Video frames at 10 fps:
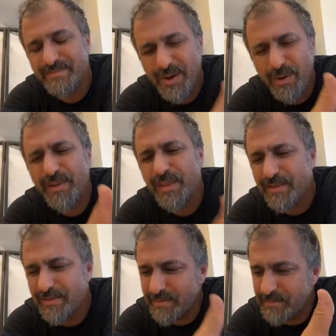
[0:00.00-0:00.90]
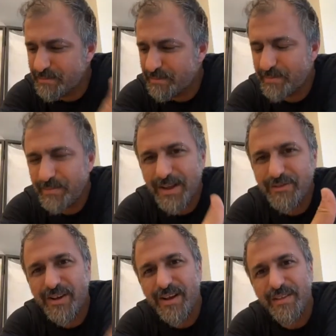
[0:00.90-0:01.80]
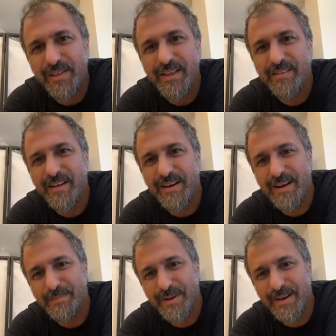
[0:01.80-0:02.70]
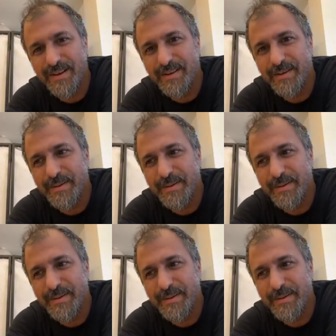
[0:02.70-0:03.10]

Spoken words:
all these magical things are happening.